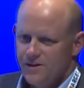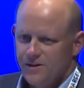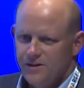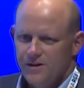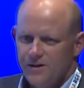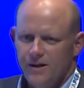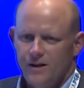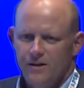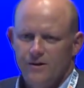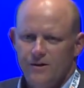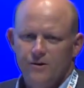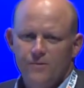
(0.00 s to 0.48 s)
are
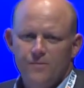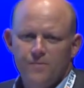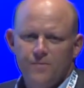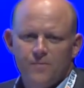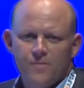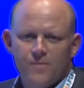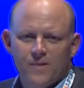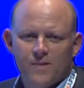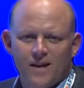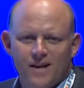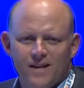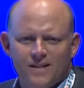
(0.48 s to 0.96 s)
yellow.
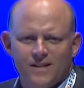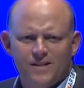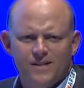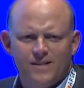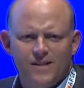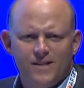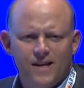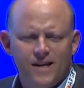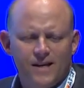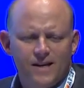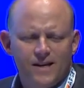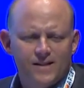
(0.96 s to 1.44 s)

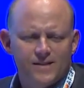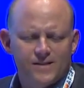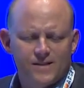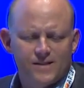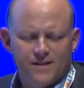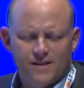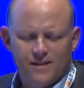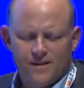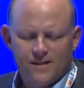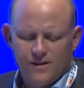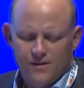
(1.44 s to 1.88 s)
Today it's in